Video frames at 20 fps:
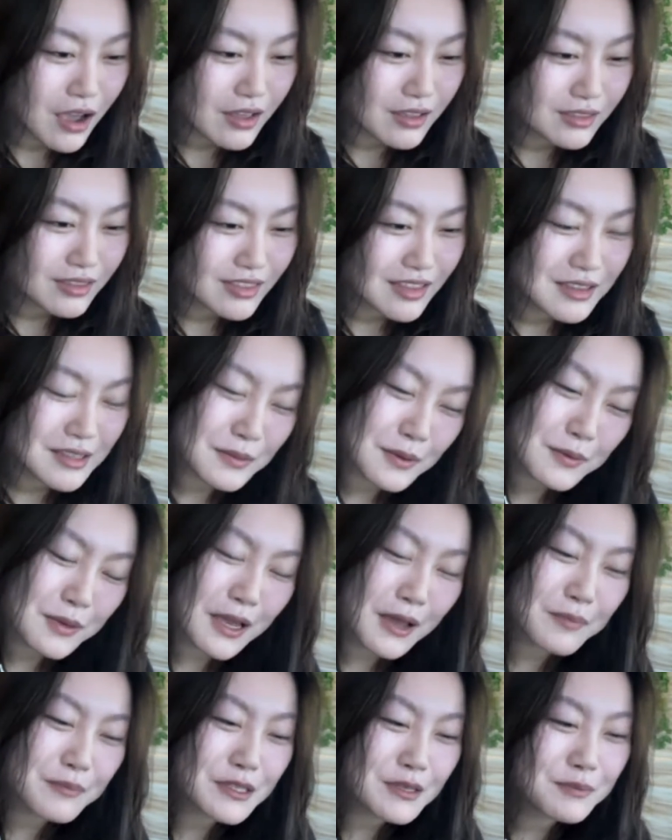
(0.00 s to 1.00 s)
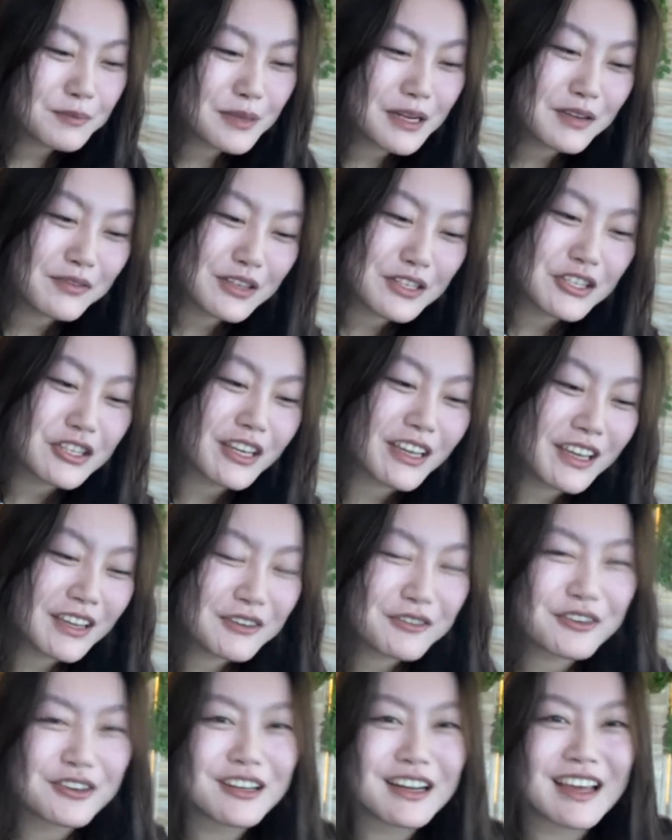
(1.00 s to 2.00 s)
it becomes a bit of a chicken
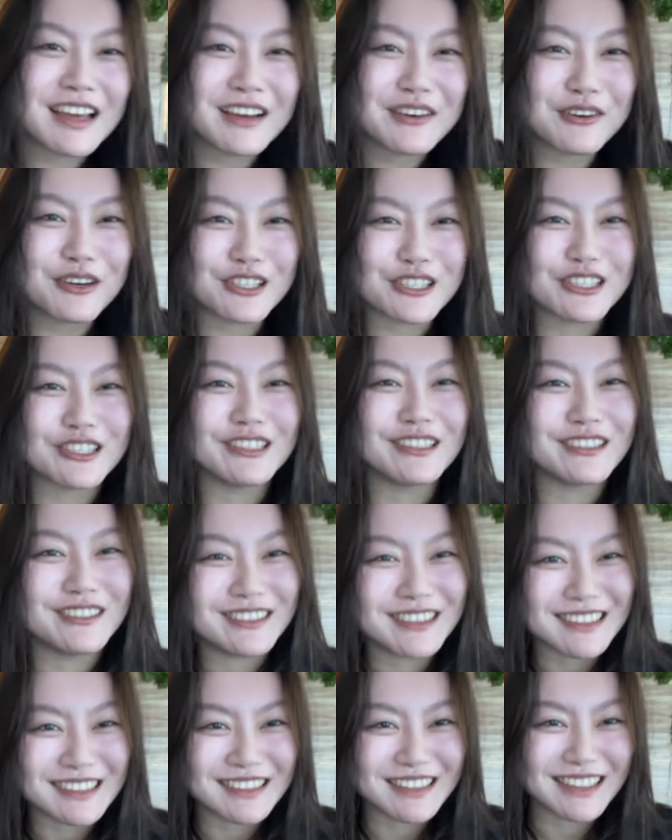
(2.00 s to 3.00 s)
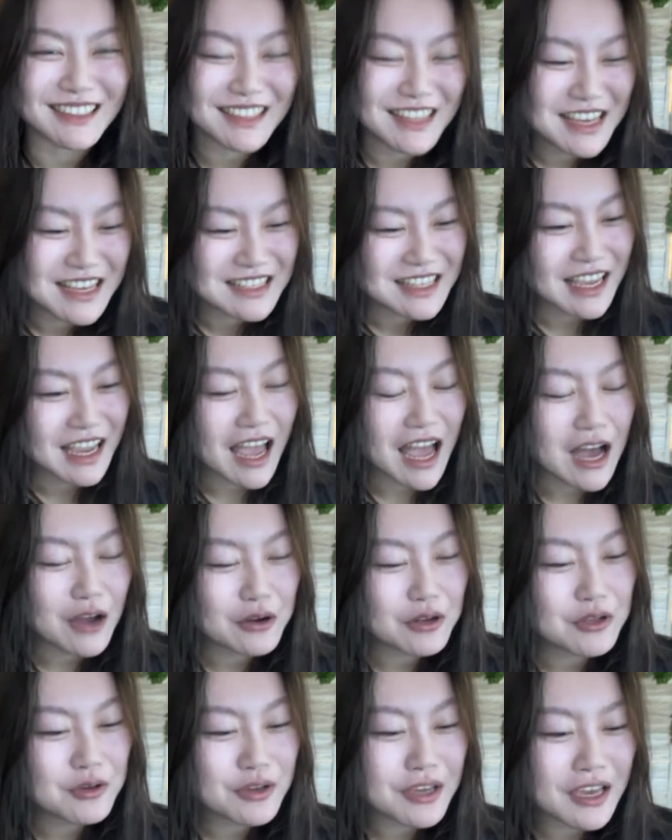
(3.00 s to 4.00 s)
or an egg question, though, doesn't it? It's like, how
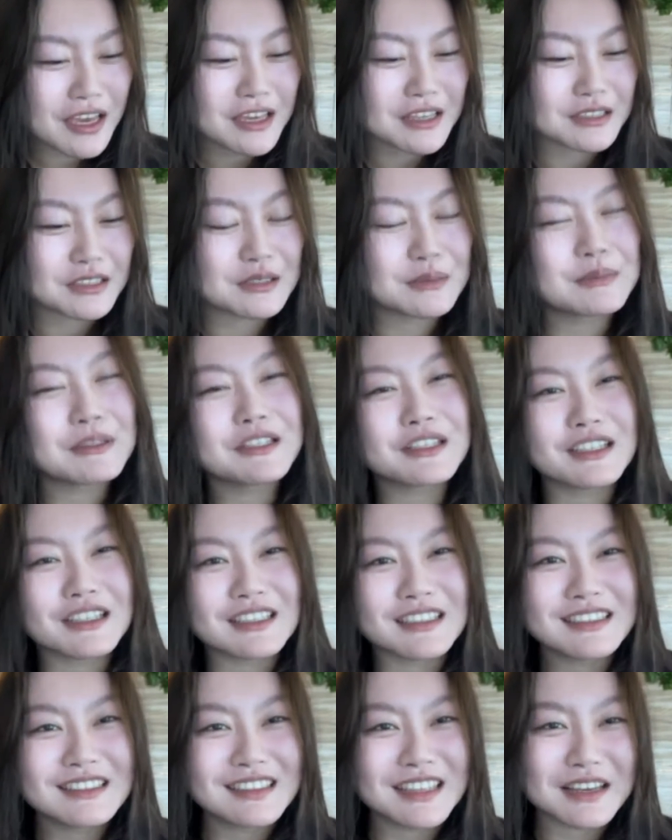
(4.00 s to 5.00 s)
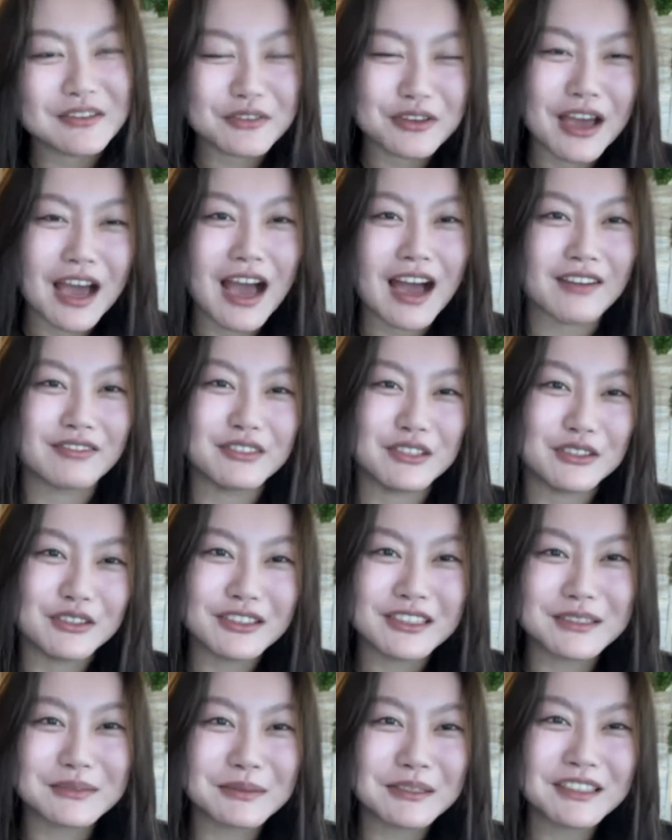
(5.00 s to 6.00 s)
do you get experience if you have no
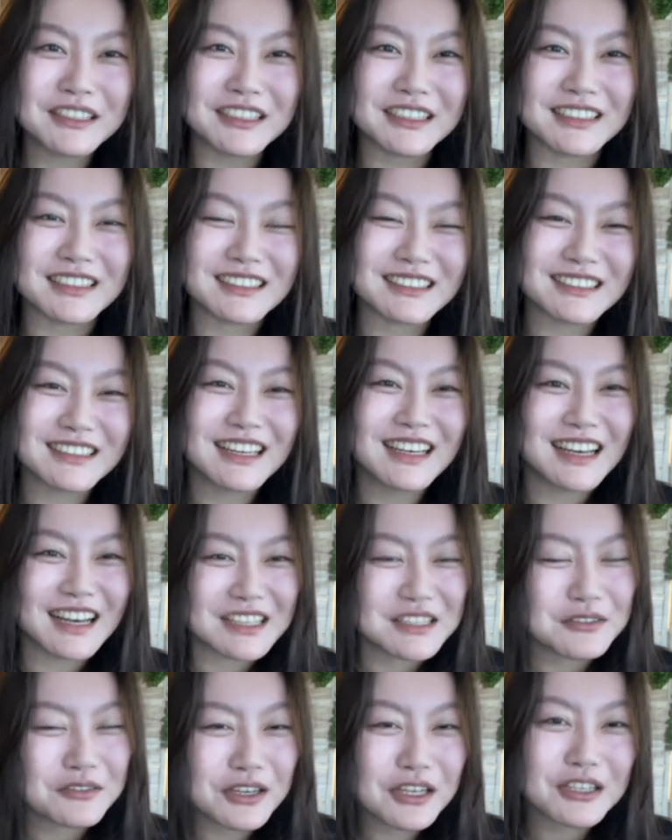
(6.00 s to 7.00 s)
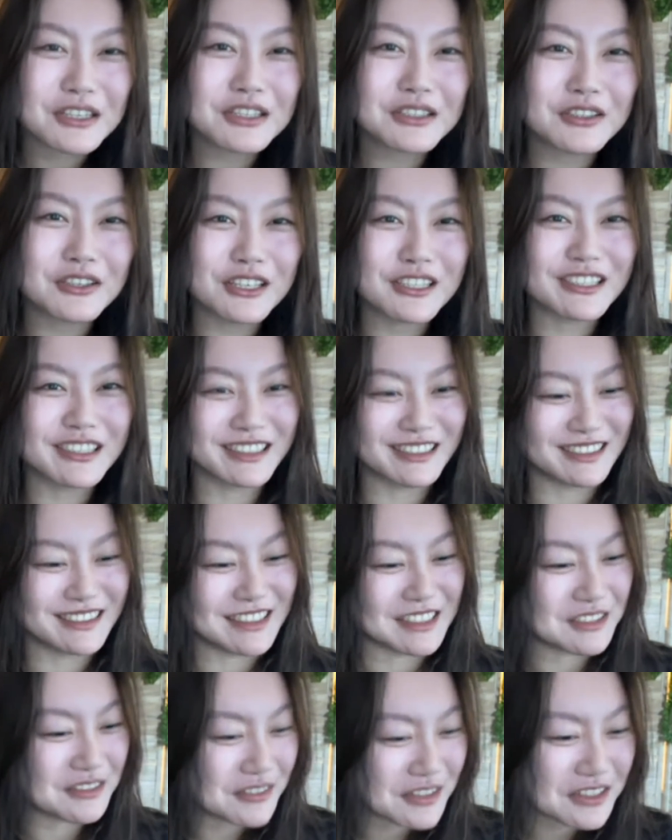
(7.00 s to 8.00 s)
experience? It's a very good question.
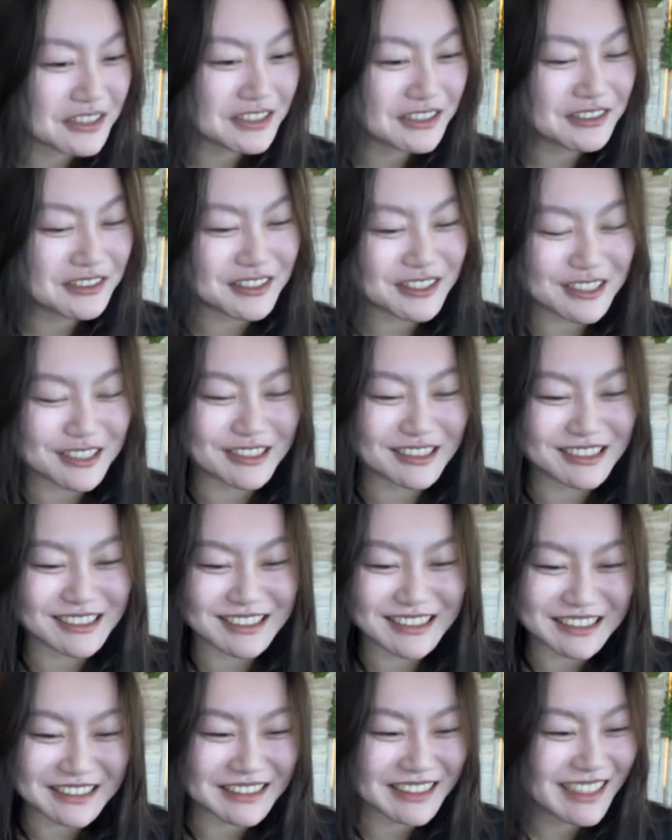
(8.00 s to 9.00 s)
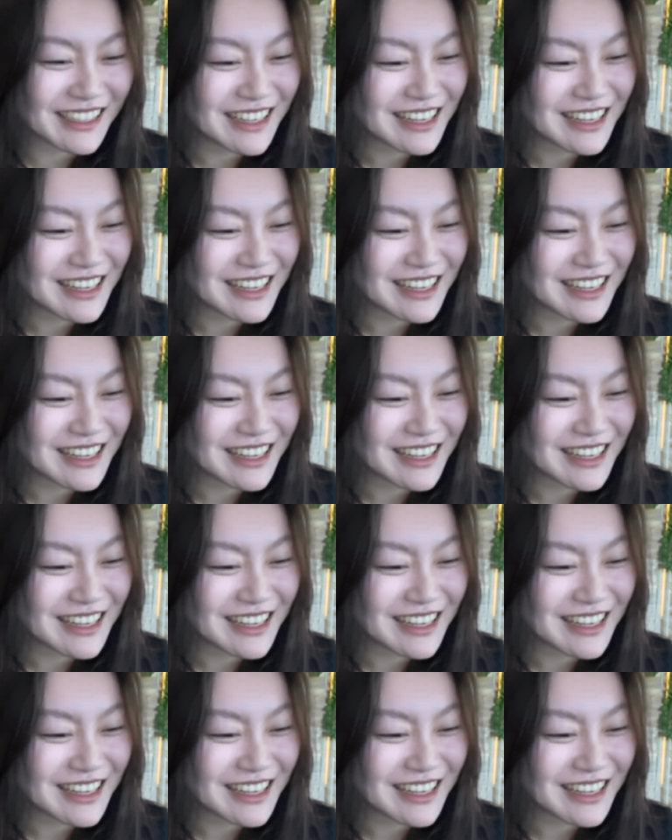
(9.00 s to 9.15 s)
It's a very good question indeed.